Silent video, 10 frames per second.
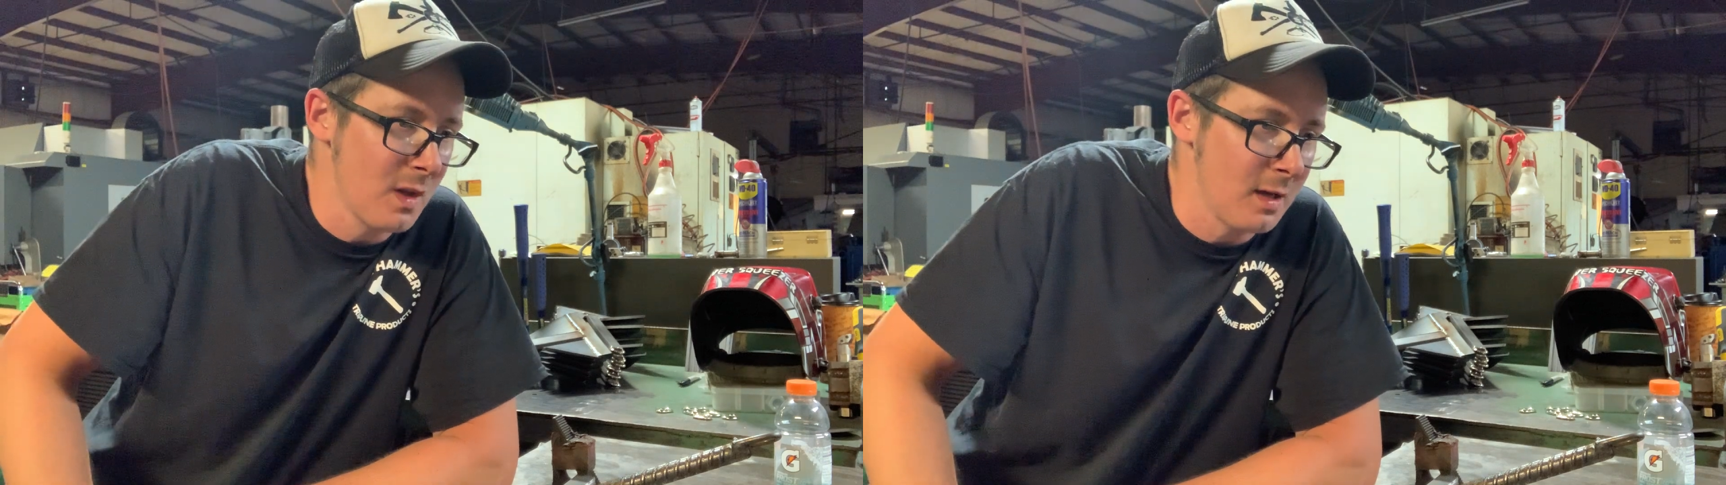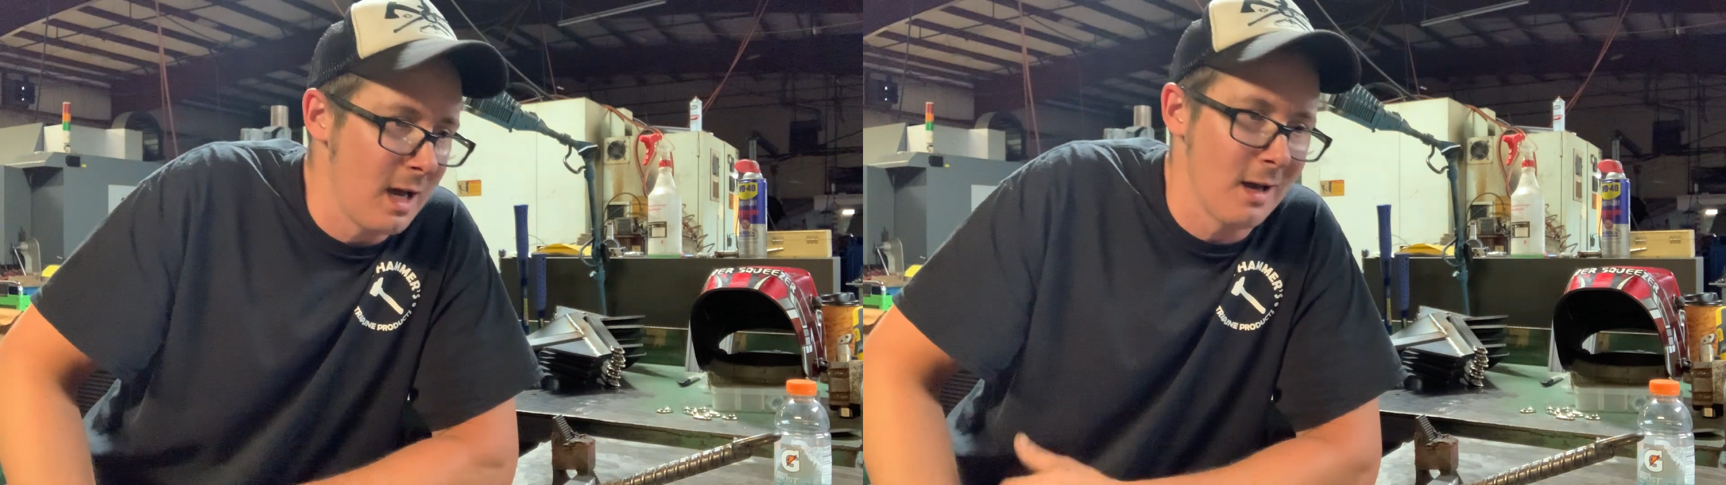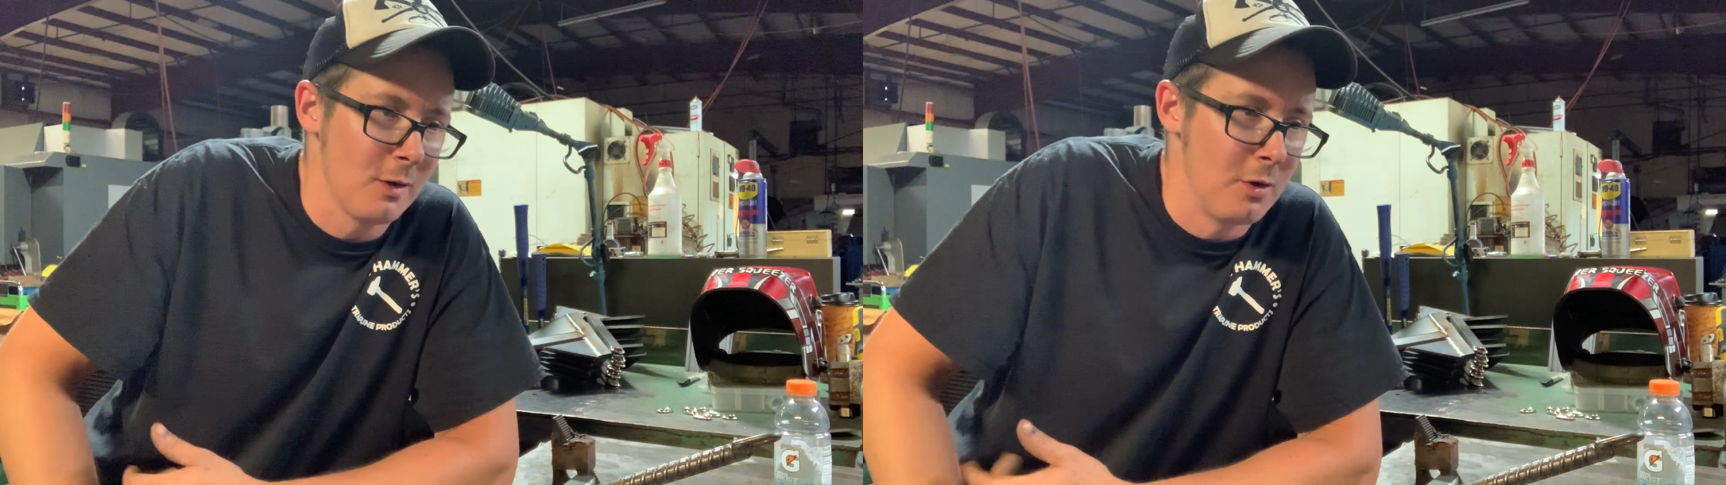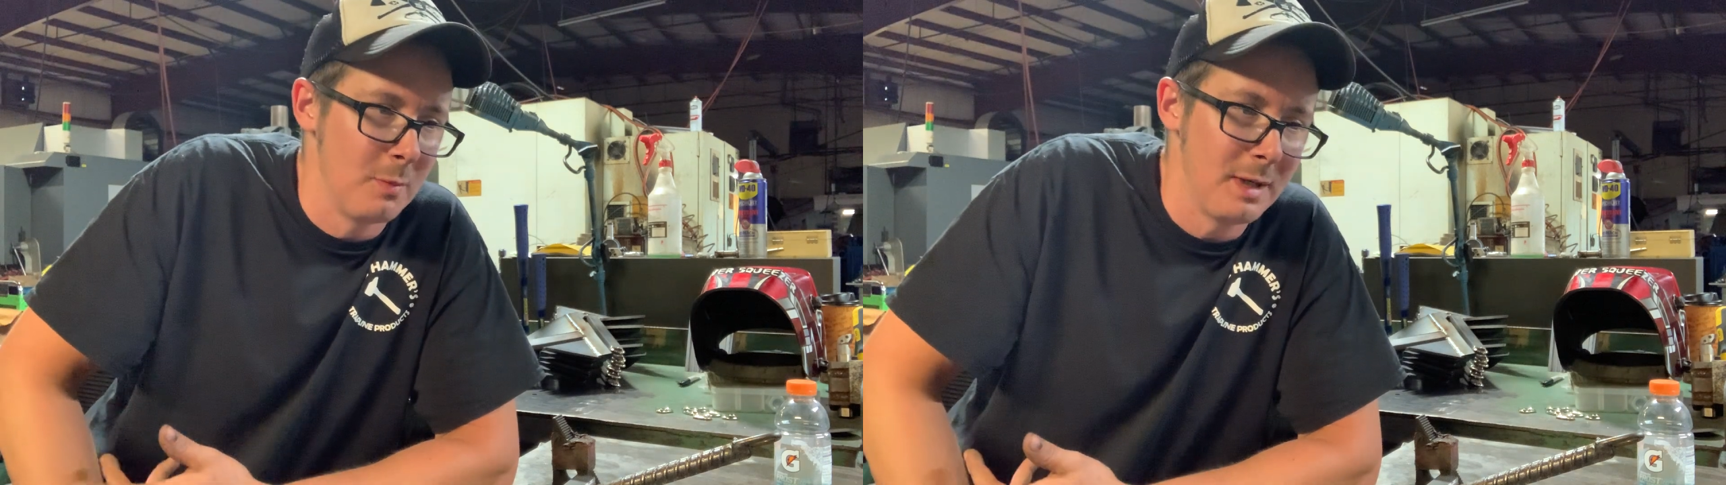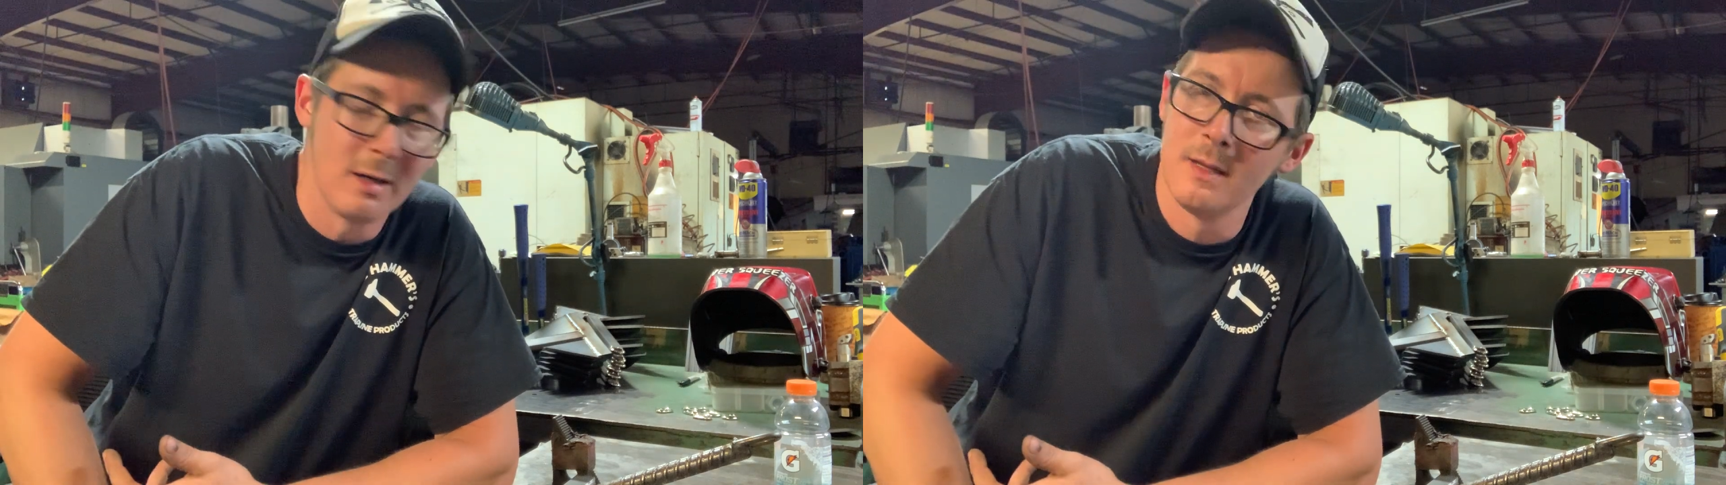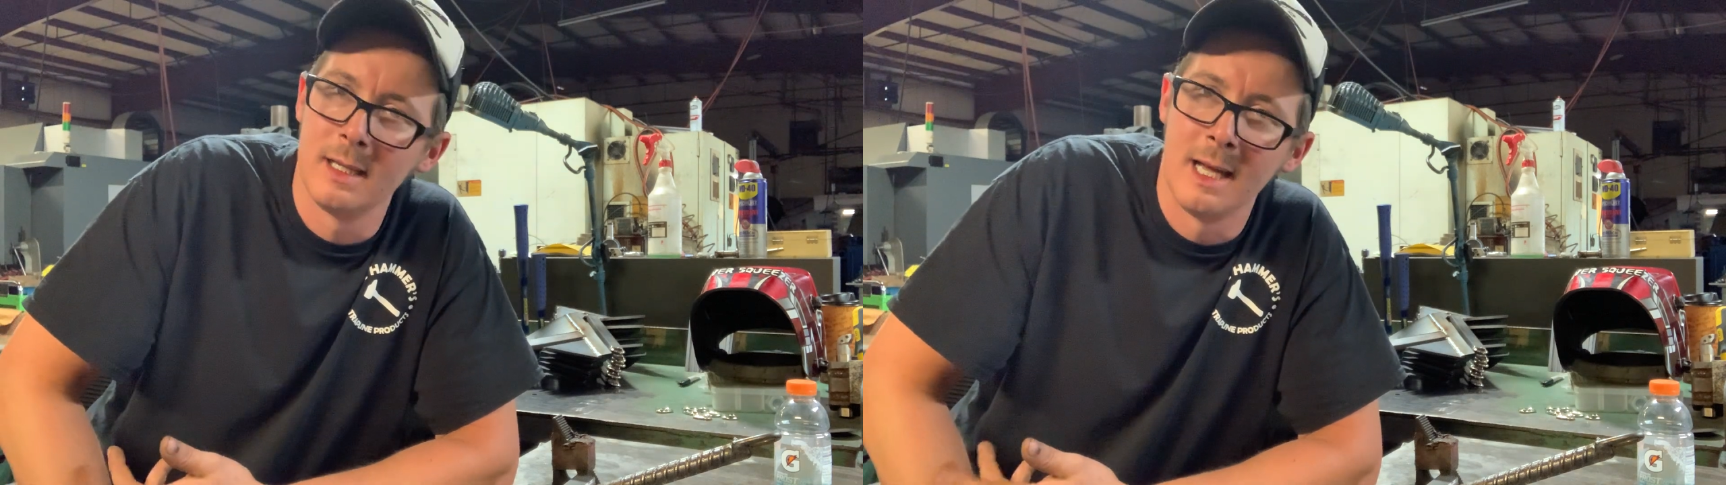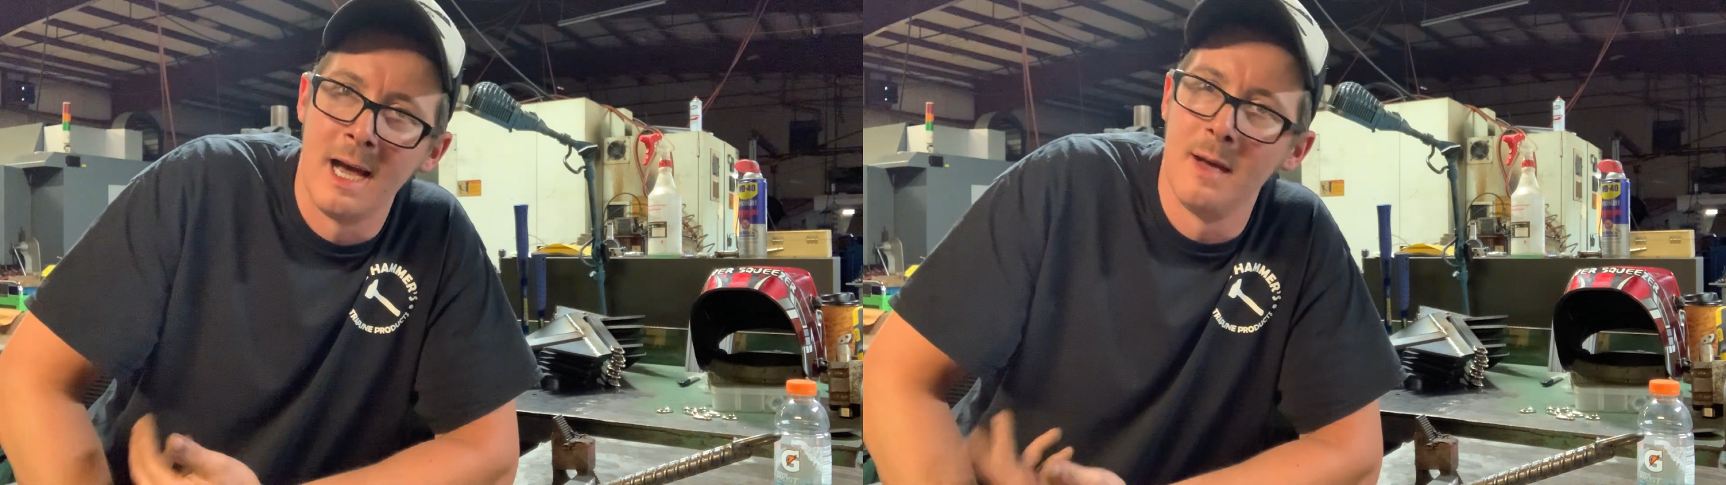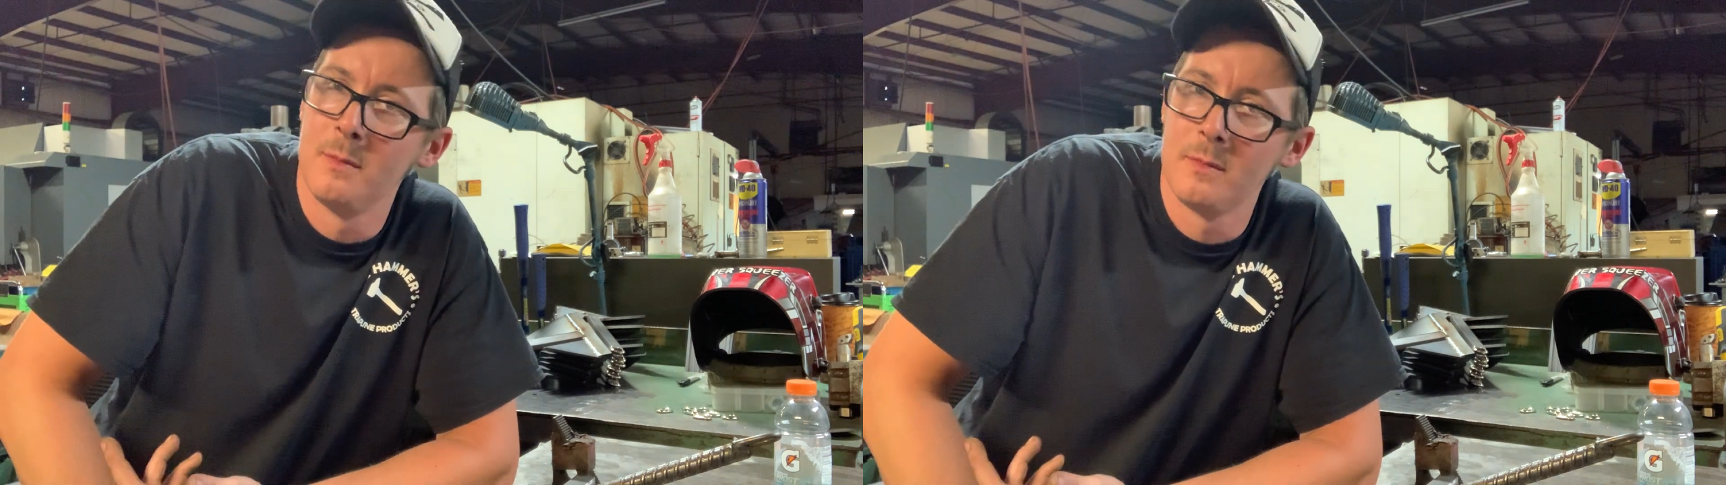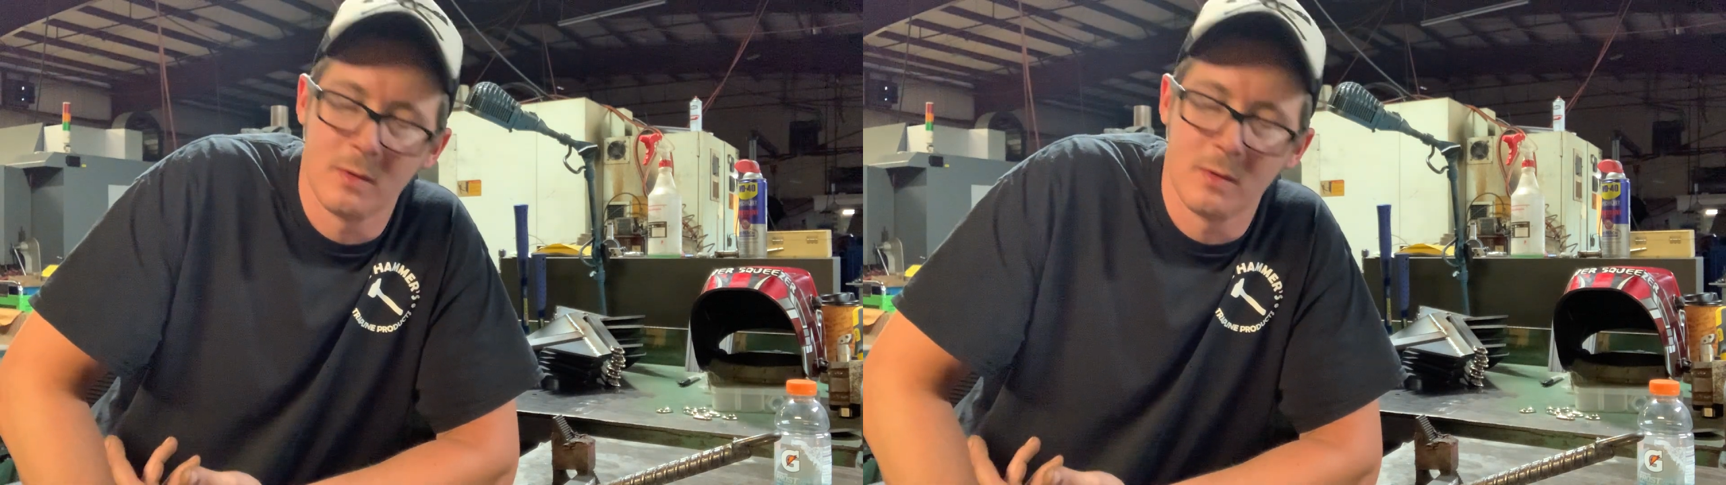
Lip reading: You can't go no bigger than that,